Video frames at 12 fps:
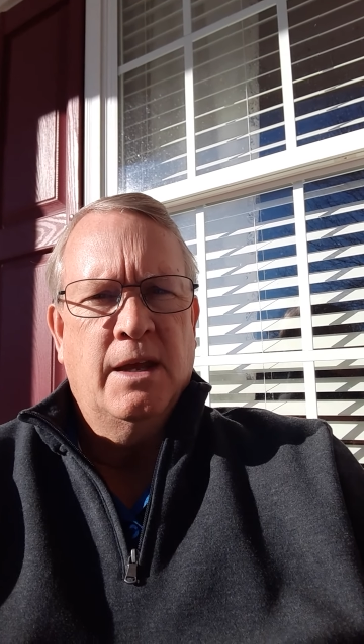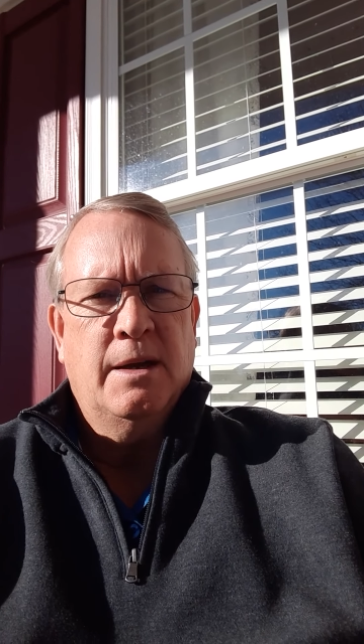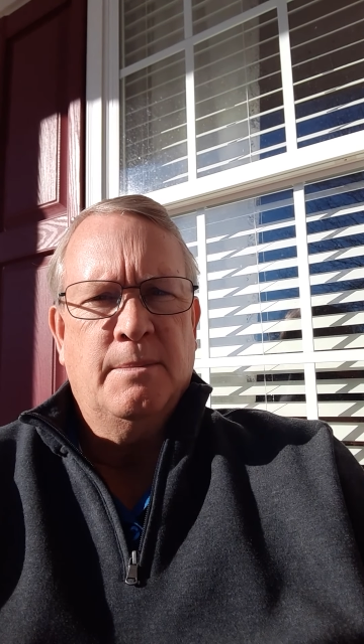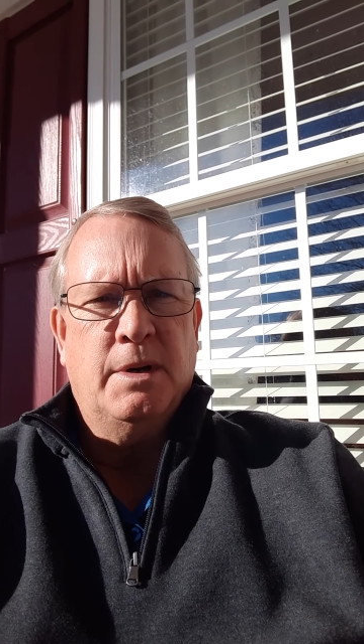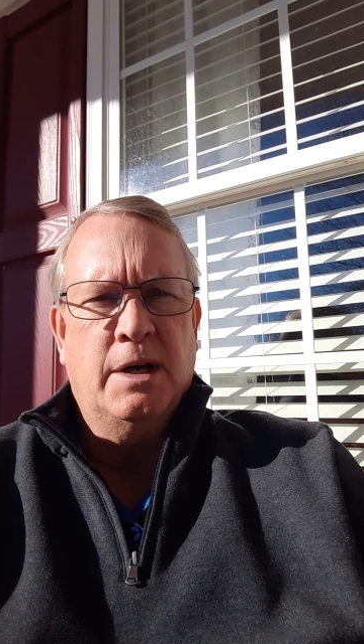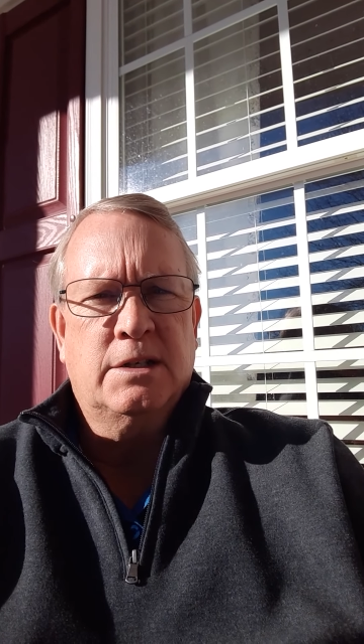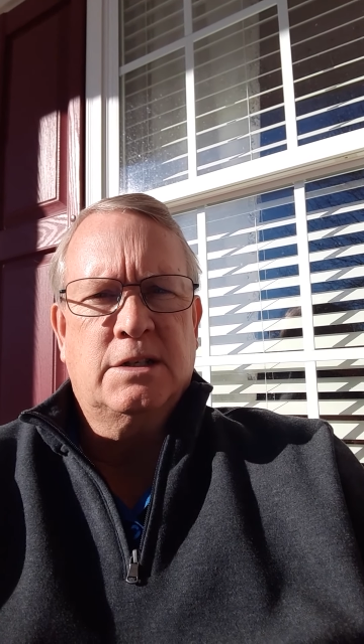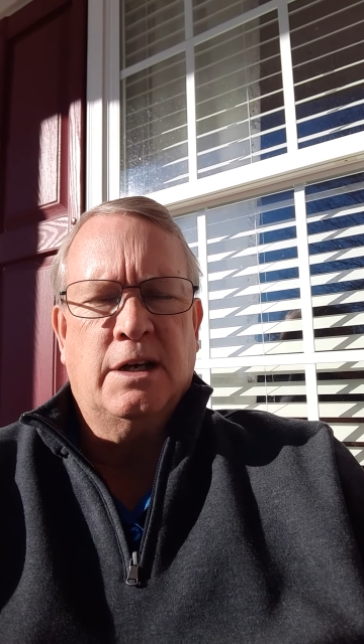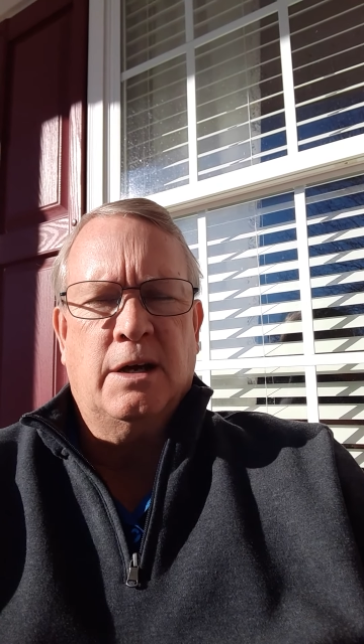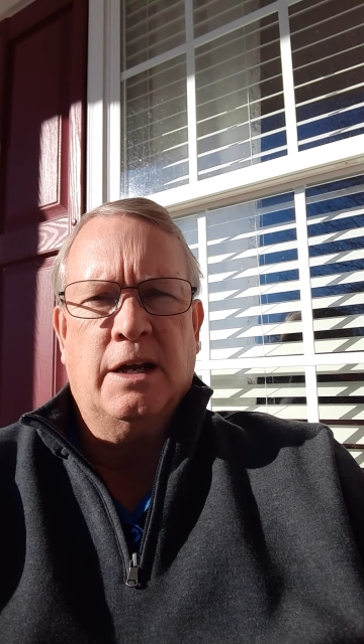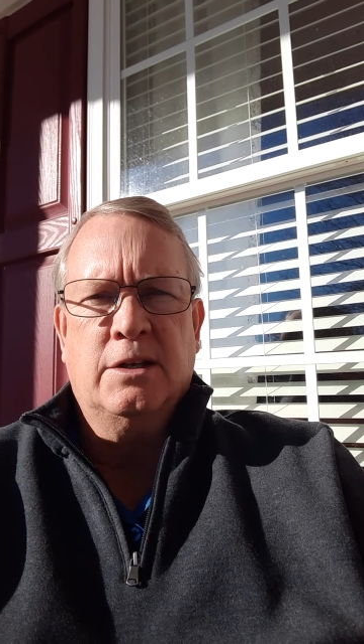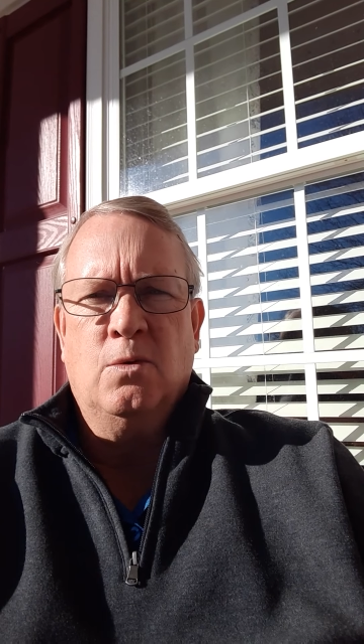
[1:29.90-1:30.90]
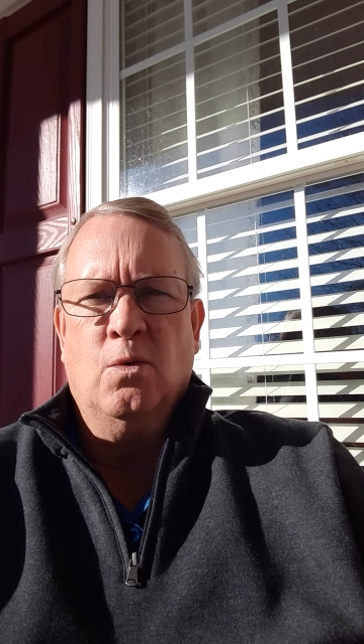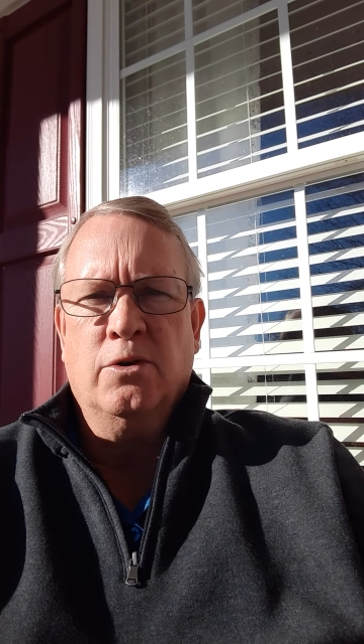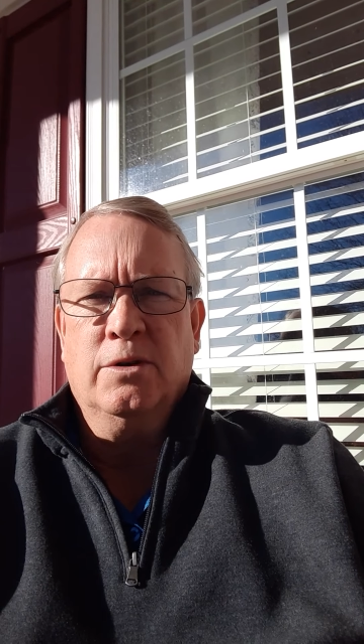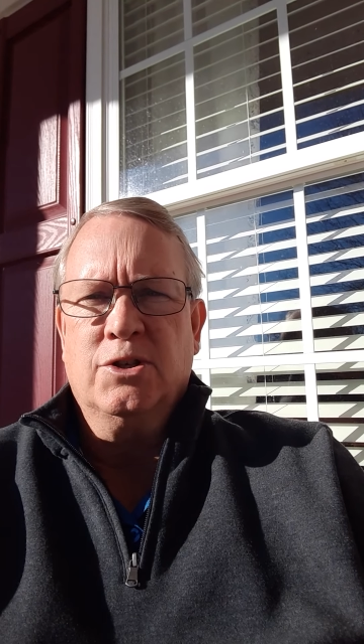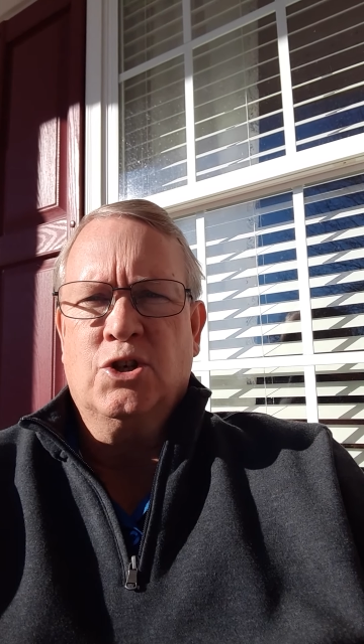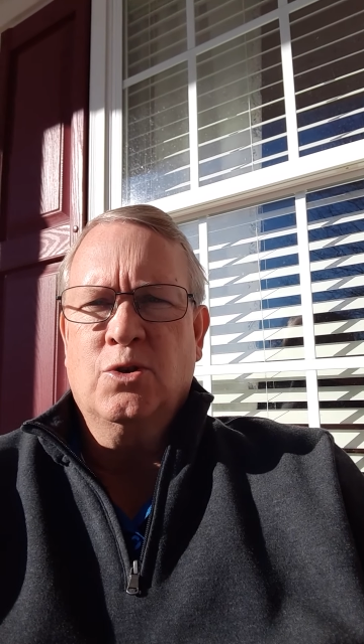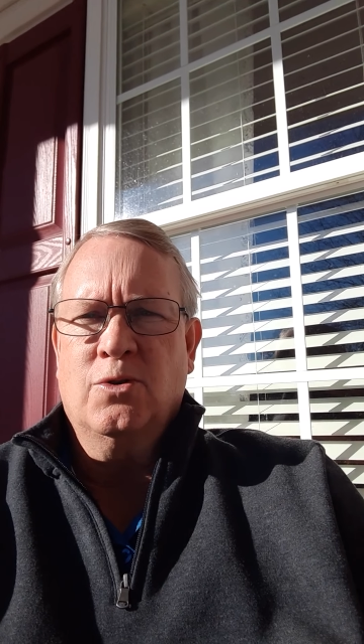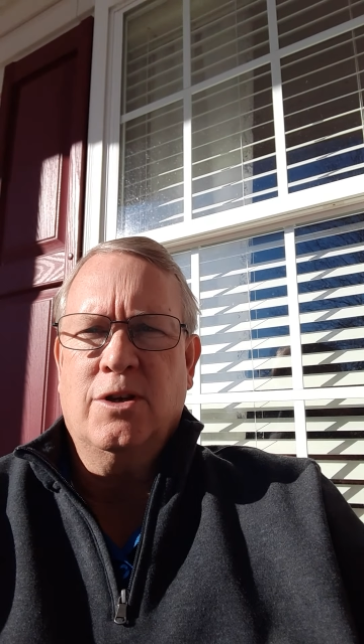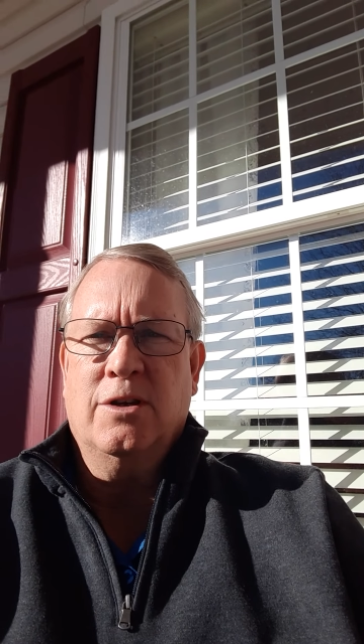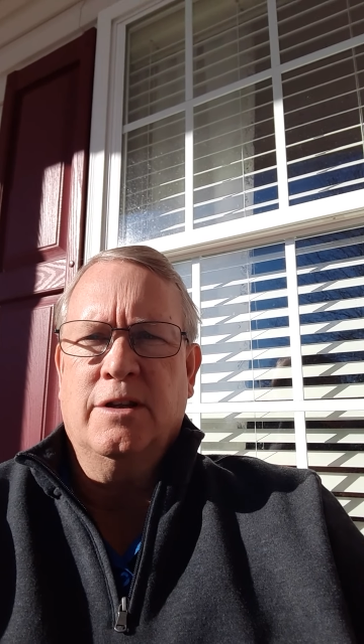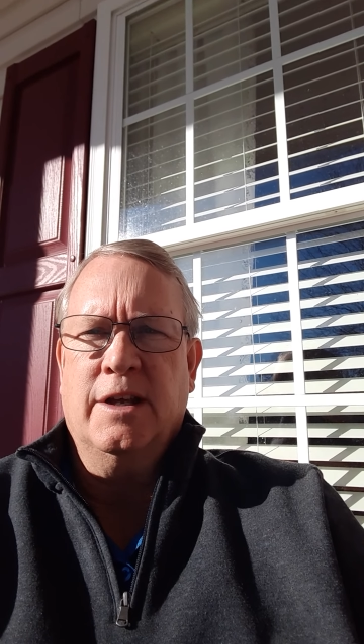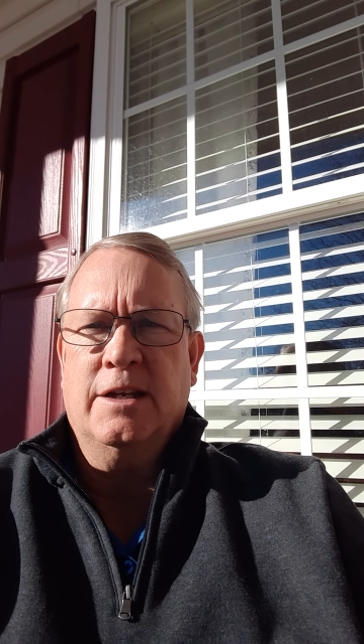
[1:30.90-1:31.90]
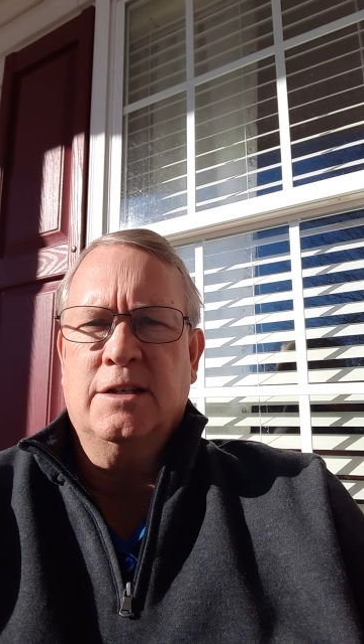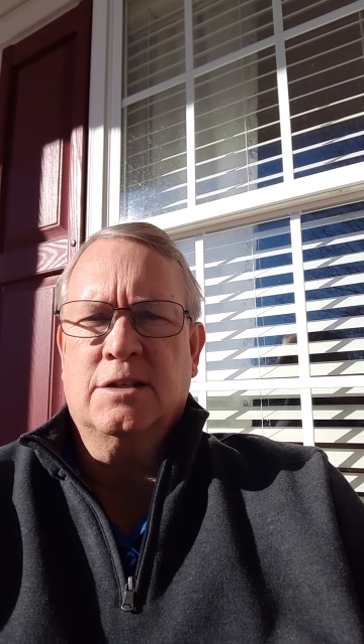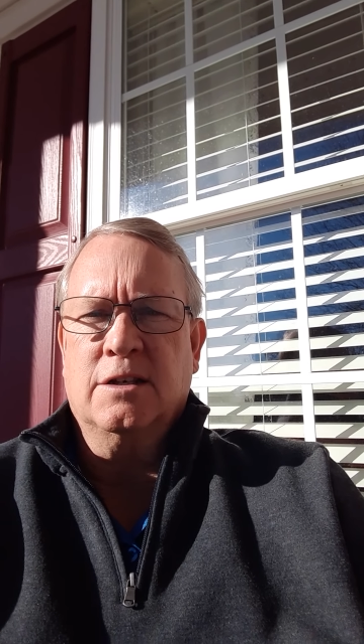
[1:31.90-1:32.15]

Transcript: But I do want to assure you that as